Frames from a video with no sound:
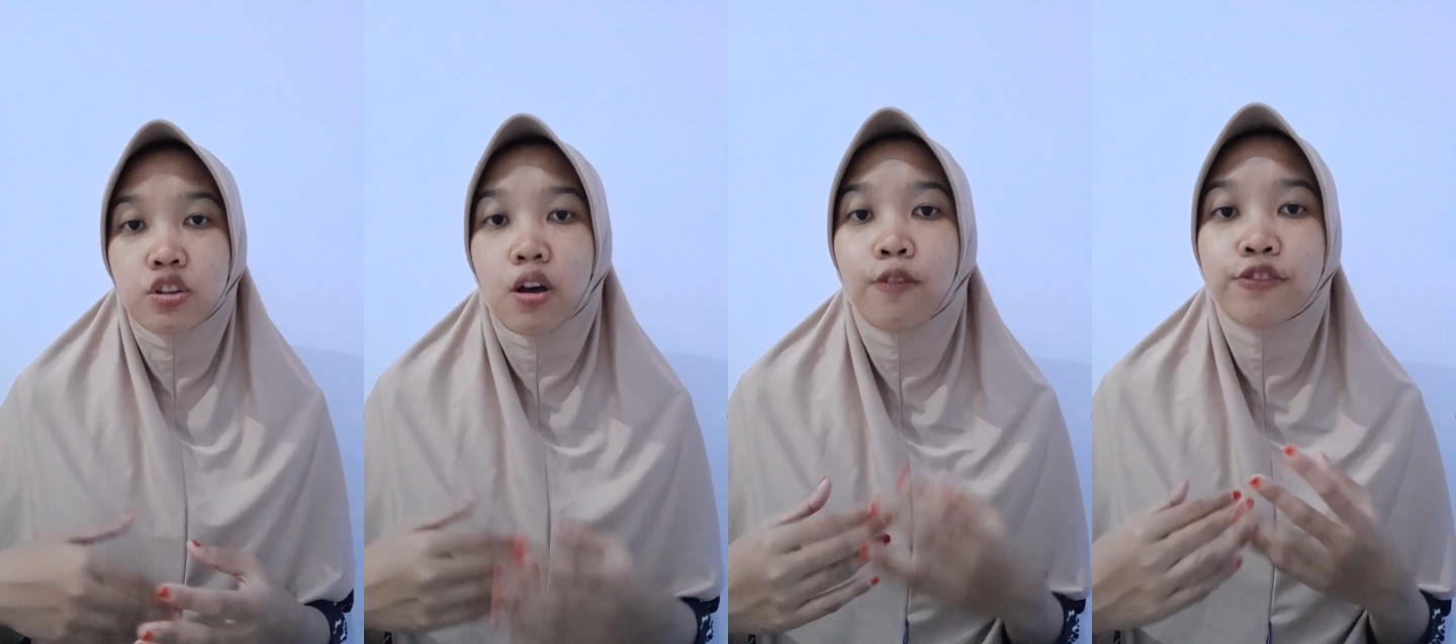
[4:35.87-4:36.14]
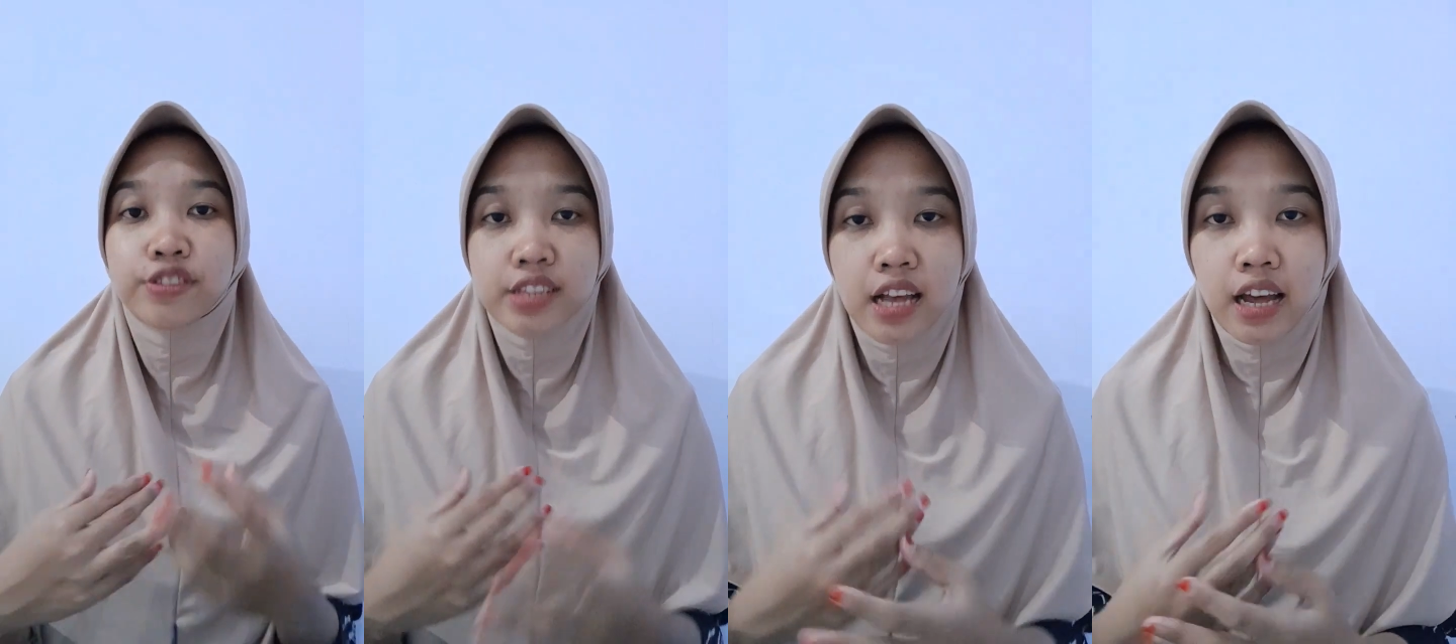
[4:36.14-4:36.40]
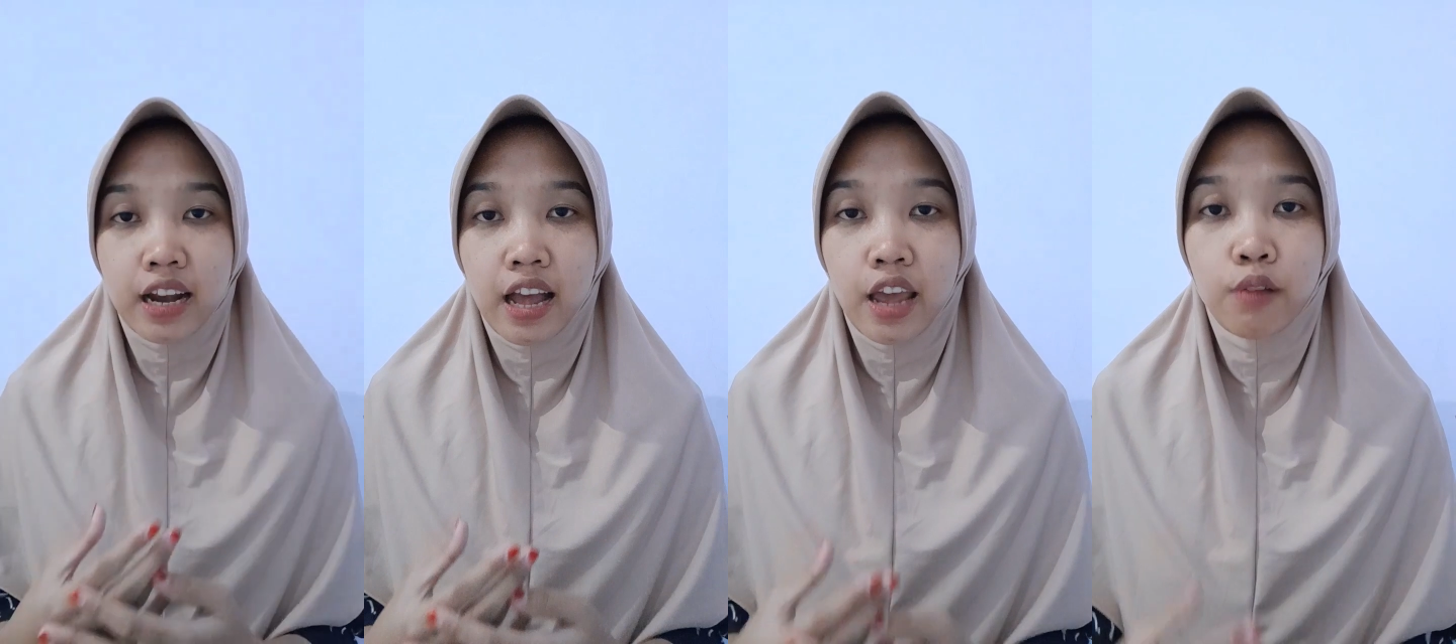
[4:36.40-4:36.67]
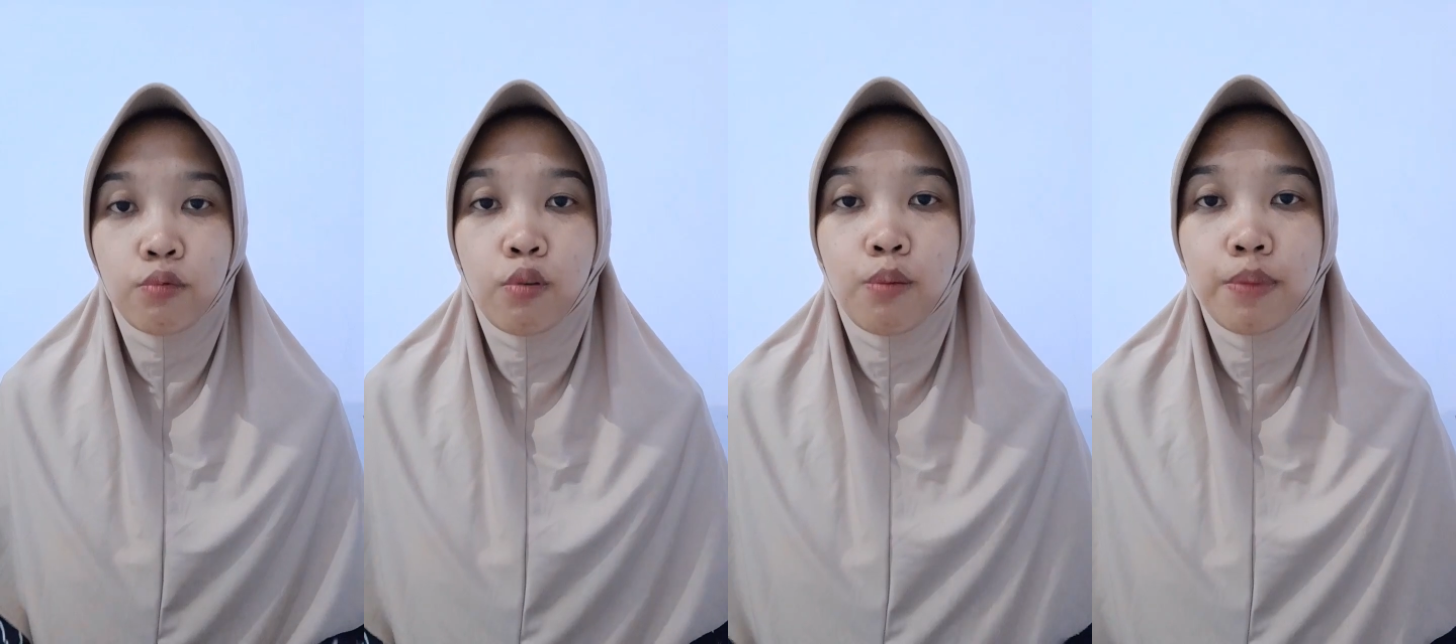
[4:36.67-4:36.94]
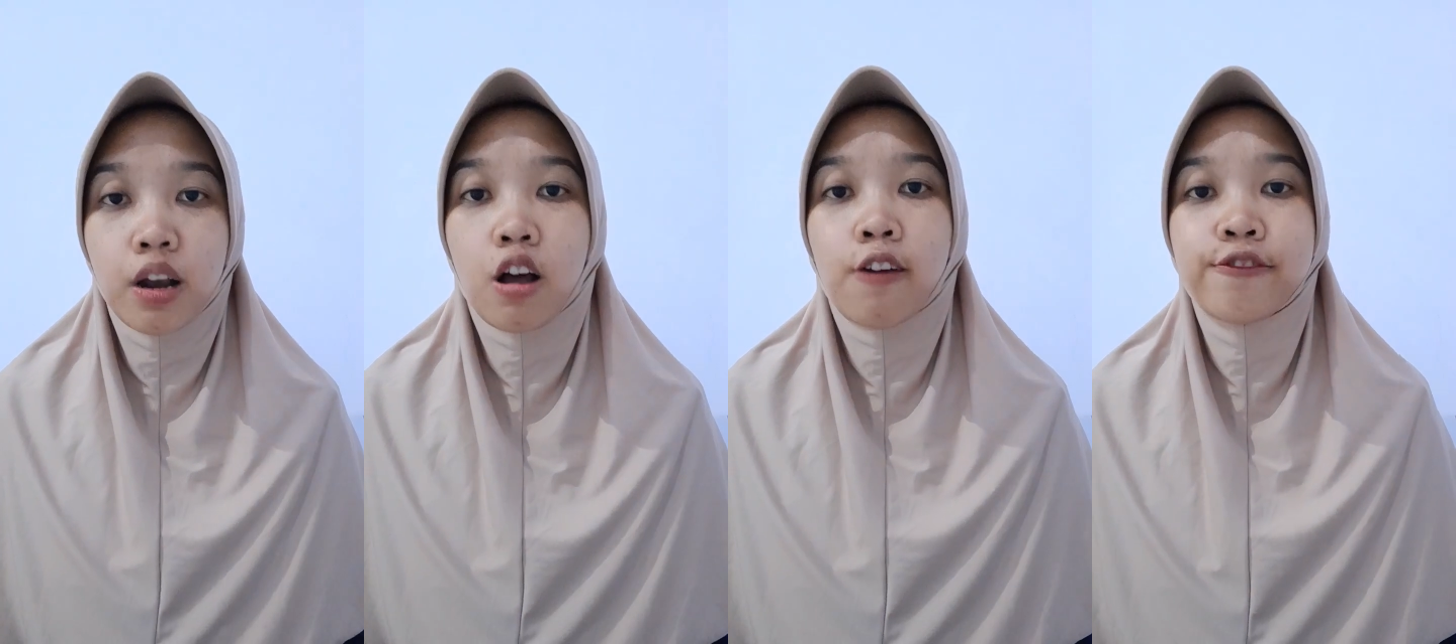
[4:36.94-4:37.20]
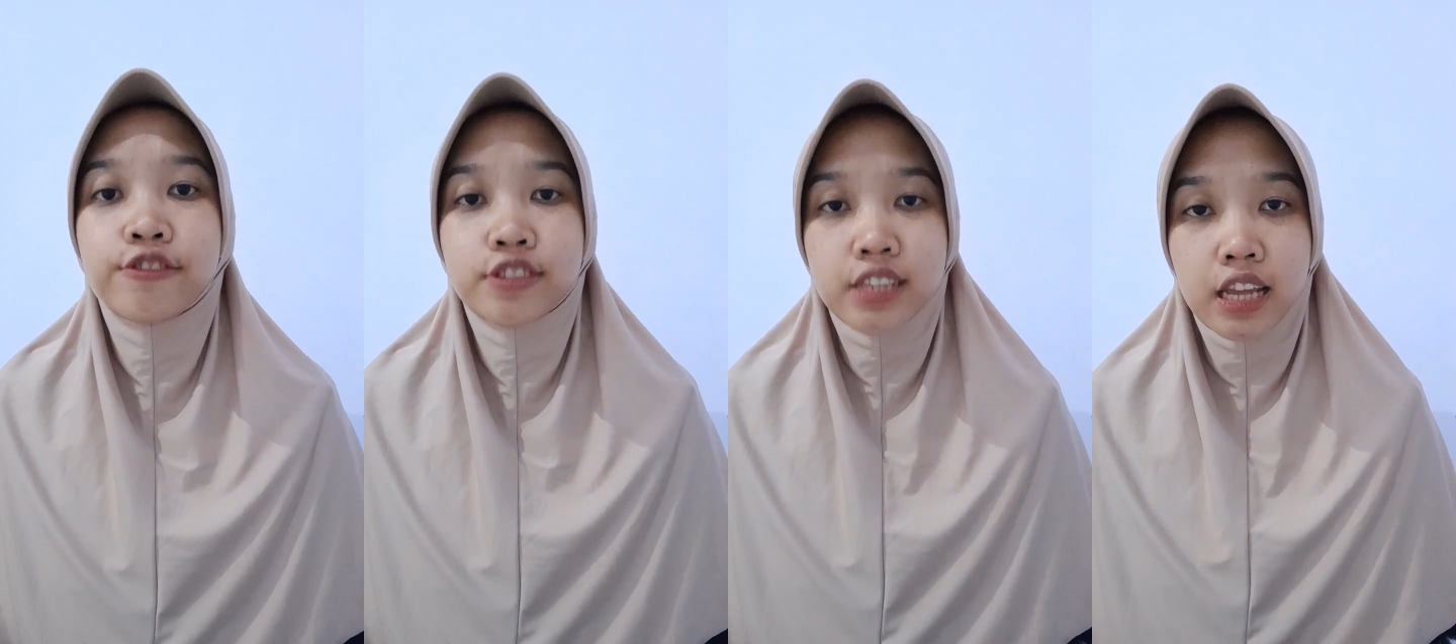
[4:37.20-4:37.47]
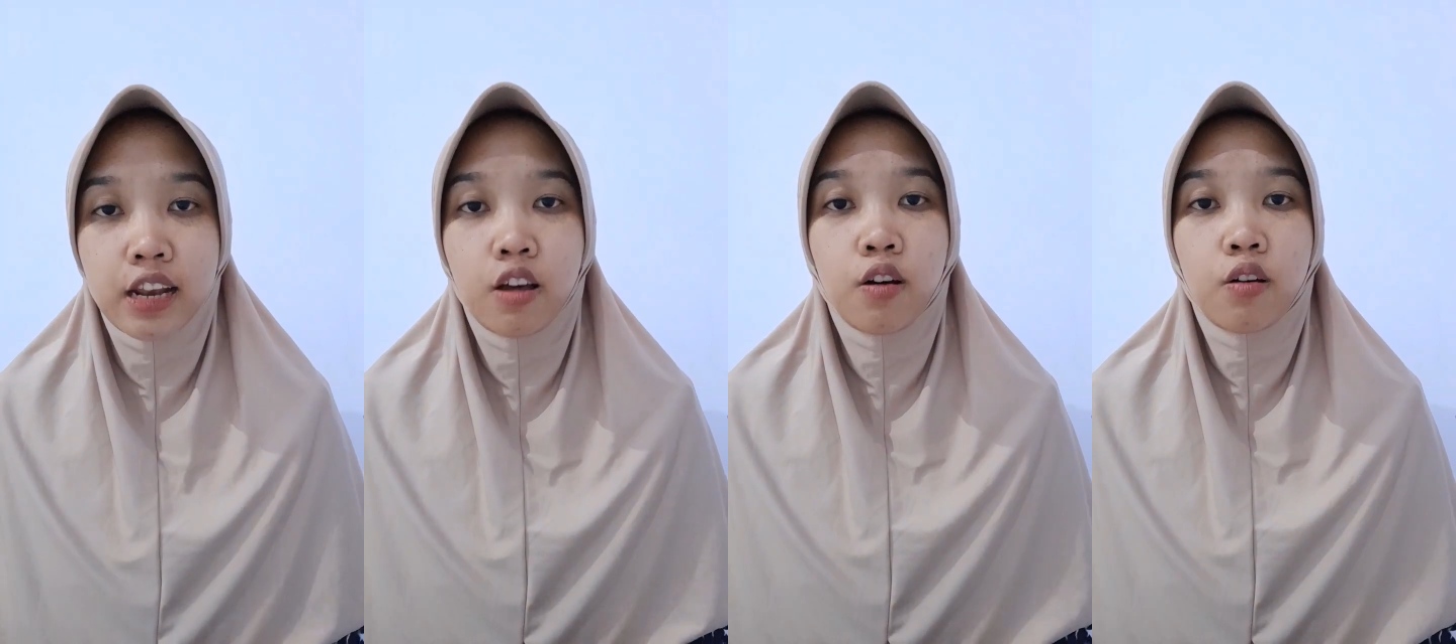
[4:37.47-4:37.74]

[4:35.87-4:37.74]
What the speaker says: of Zahra and Woman of Saint